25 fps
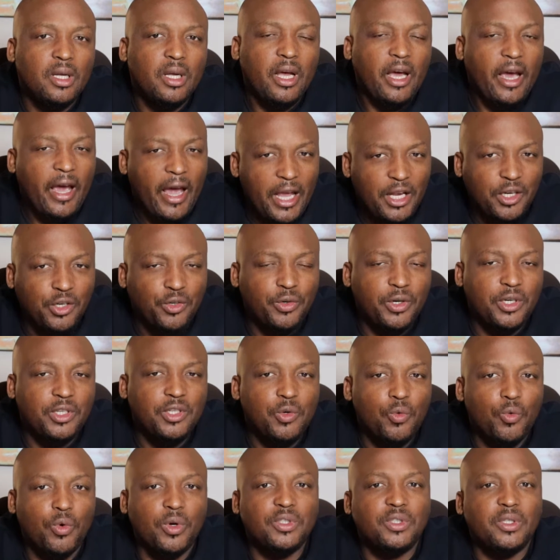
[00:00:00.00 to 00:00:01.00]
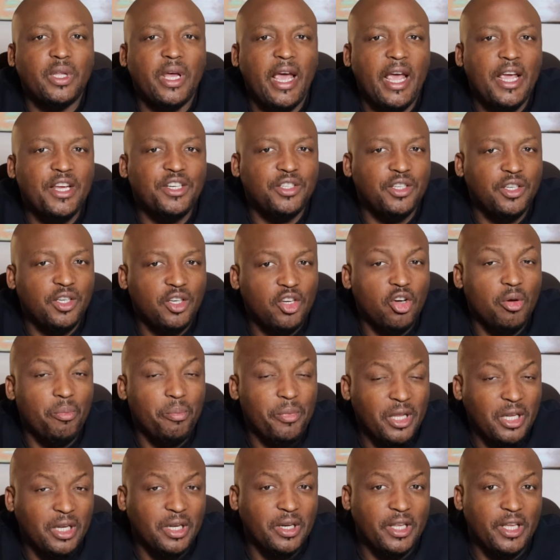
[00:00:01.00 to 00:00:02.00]
hatred towards the Asian
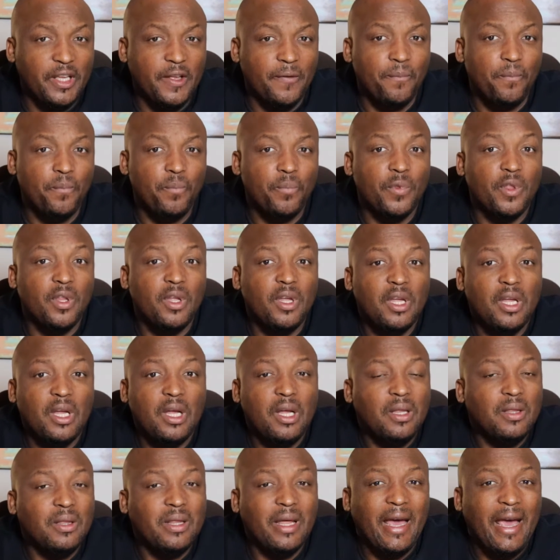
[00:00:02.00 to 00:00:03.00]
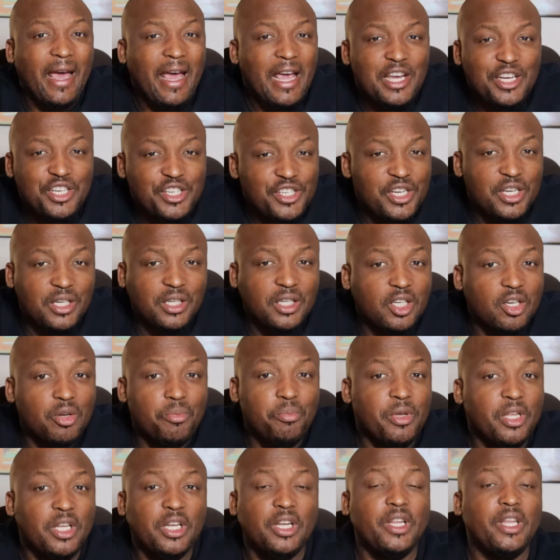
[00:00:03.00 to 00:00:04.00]
community, the Asian
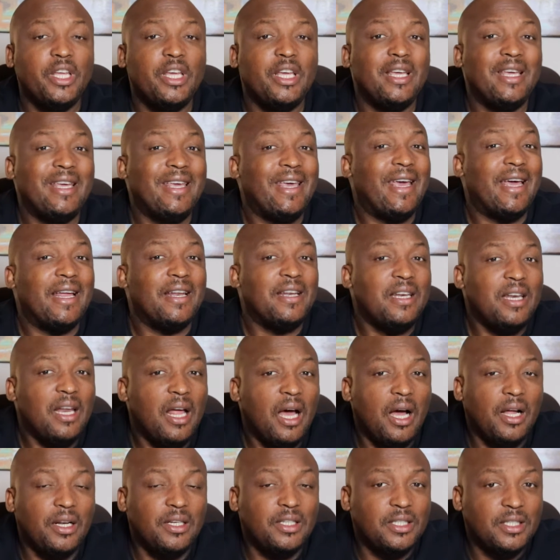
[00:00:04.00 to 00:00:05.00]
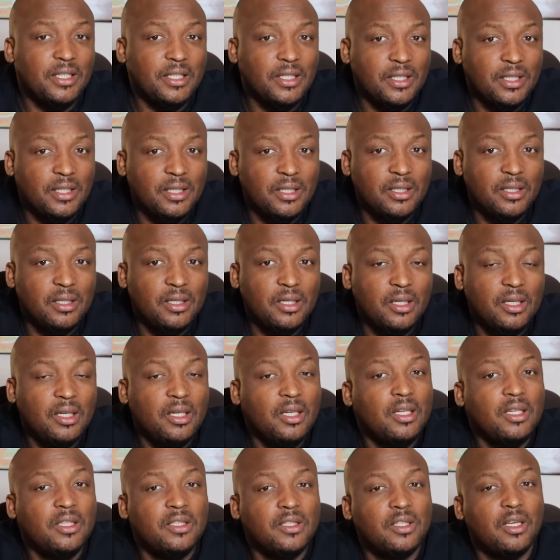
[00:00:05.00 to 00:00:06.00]
community cannot
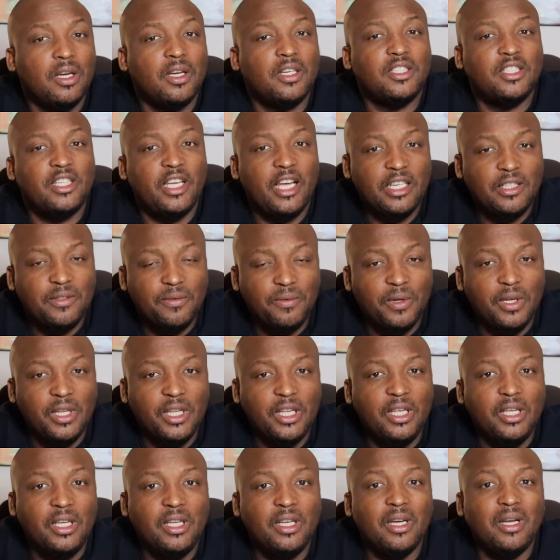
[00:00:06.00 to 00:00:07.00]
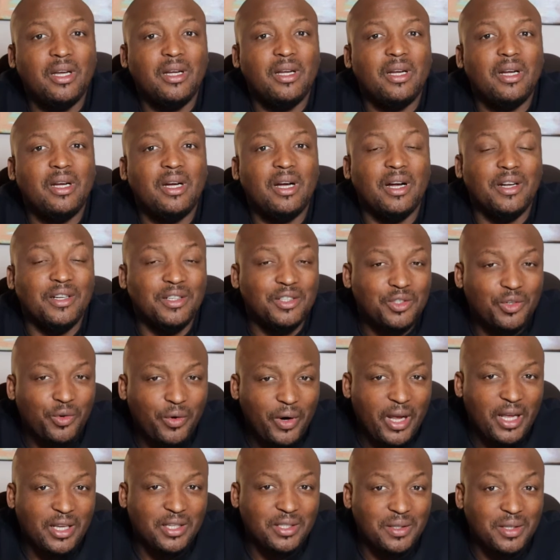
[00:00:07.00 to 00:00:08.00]
successfully
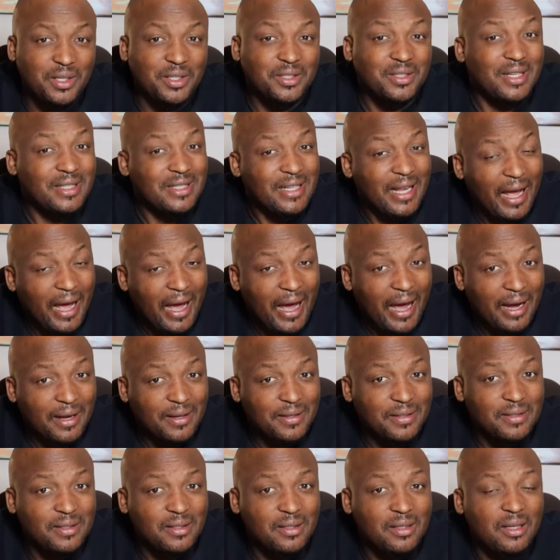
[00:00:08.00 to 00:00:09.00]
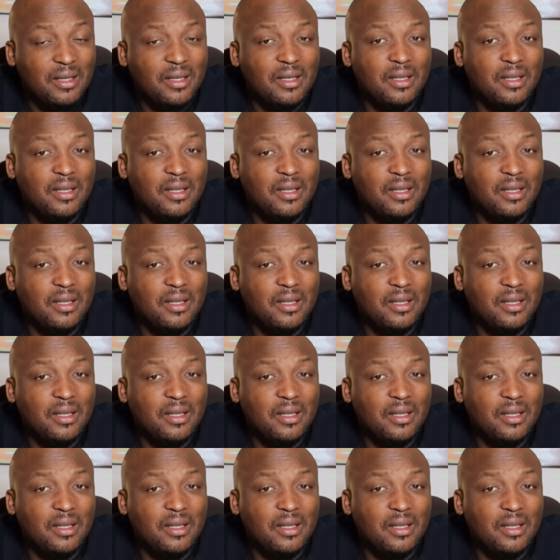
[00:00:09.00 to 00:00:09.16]
address these attacks